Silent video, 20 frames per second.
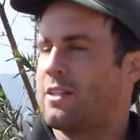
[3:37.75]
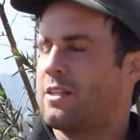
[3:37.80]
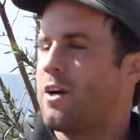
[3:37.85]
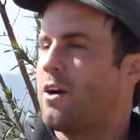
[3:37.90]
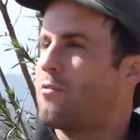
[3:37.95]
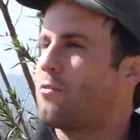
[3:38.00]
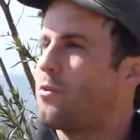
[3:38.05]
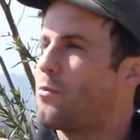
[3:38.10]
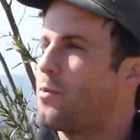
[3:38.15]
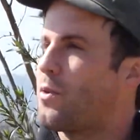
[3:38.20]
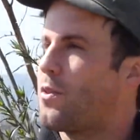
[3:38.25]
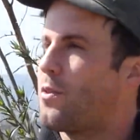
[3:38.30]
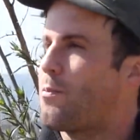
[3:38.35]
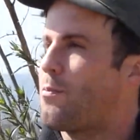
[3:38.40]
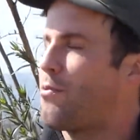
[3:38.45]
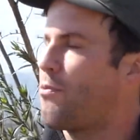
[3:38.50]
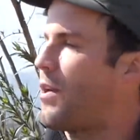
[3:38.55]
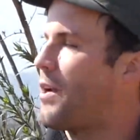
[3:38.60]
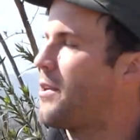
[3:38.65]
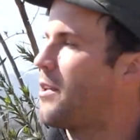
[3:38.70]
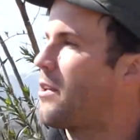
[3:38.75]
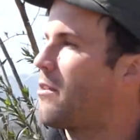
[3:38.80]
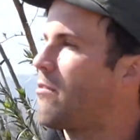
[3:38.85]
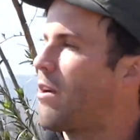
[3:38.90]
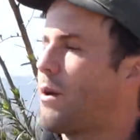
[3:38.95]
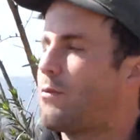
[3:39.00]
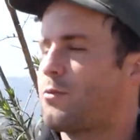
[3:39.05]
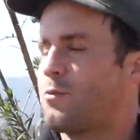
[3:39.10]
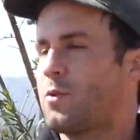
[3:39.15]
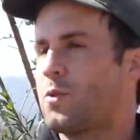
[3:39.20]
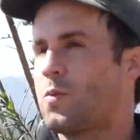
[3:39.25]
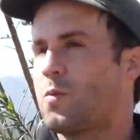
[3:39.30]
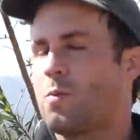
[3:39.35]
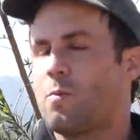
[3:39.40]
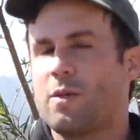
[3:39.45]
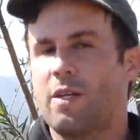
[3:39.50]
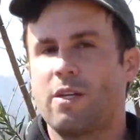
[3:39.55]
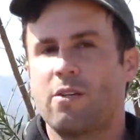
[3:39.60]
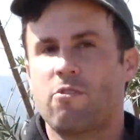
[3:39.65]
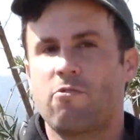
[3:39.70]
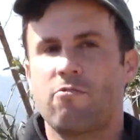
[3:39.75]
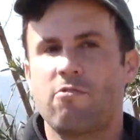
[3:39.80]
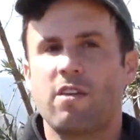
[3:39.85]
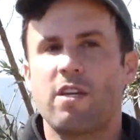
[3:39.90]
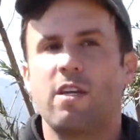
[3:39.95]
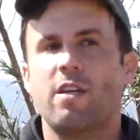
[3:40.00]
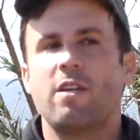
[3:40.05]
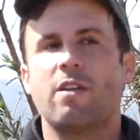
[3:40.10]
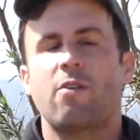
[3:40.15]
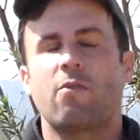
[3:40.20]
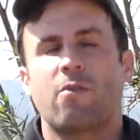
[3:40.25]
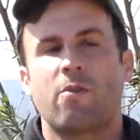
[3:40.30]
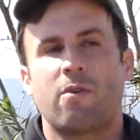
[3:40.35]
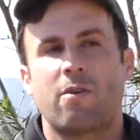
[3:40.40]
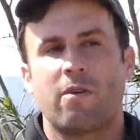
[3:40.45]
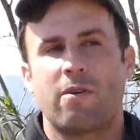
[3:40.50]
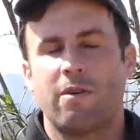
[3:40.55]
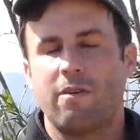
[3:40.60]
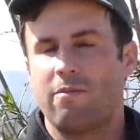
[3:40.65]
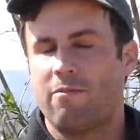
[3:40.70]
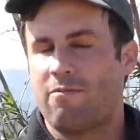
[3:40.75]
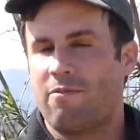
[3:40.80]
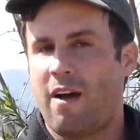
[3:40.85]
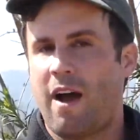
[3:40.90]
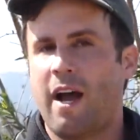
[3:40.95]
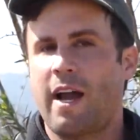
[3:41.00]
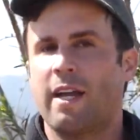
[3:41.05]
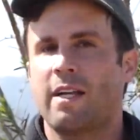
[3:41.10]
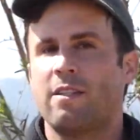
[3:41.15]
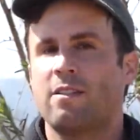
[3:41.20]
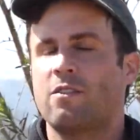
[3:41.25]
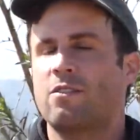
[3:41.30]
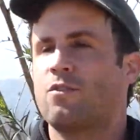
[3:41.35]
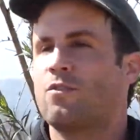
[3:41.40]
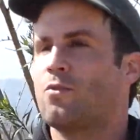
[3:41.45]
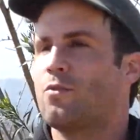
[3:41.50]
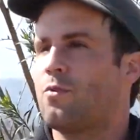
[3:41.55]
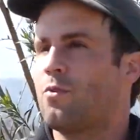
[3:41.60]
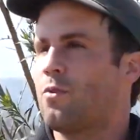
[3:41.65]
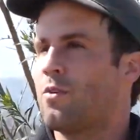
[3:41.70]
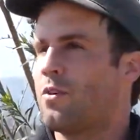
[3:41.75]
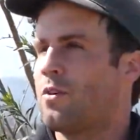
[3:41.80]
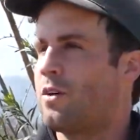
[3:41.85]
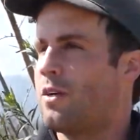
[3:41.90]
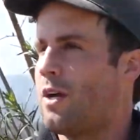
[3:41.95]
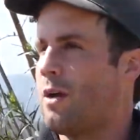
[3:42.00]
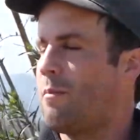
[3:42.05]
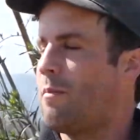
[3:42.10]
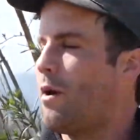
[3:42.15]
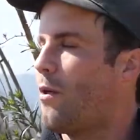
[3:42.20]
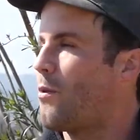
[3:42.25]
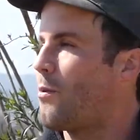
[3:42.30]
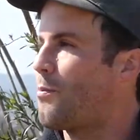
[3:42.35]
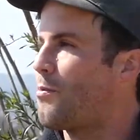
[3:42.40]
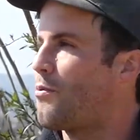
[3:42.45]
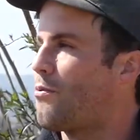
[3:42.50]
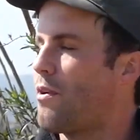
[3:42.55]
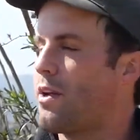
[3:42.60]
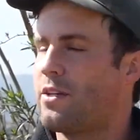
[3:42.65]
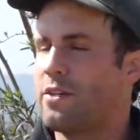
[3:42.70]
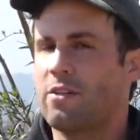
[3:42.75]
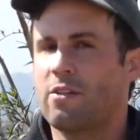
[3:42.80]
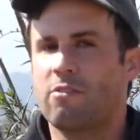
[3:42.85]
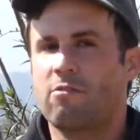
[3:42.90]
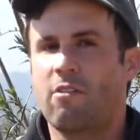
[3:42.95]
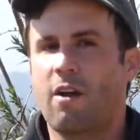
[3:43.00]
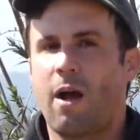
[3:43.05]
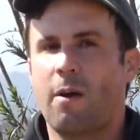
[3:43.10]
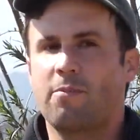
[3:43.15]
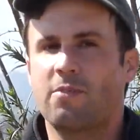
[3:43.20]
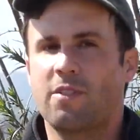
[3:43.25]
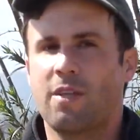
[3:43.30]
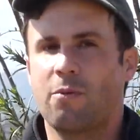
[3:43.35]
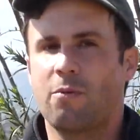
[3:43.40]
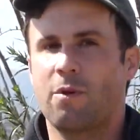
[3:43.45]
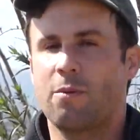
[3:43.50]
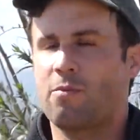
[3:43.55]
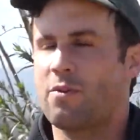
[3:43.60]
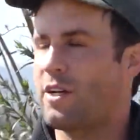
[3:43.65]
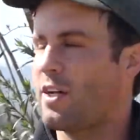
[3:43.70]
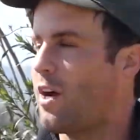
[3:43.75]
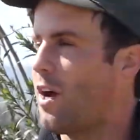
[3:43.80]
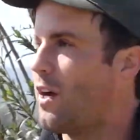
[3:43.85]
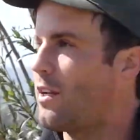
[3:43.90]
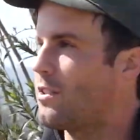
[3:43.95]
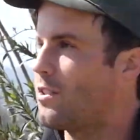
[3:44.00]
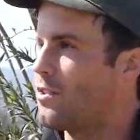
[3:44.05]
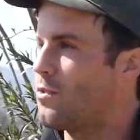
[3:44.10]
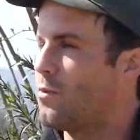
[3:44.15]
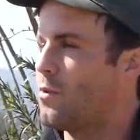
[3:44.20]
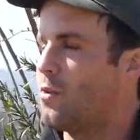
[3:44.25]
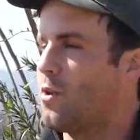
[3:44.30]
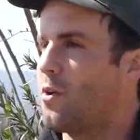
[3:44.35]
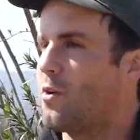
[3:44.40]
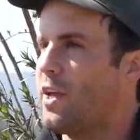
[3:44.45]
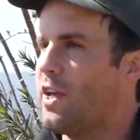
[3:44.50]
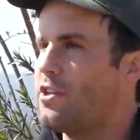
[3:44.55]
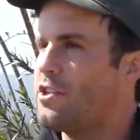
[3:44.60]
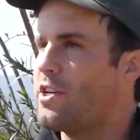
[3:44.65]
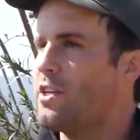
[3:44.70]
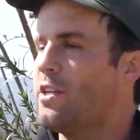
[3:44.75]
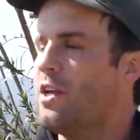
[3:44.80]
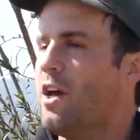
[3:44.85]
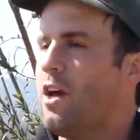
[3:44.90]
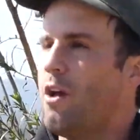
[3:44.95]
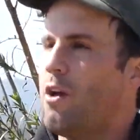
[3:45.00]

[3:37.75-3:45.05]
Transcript: cover with perennial crops, which will be a tree or vines or other perennial crops that we'll bring on to a location,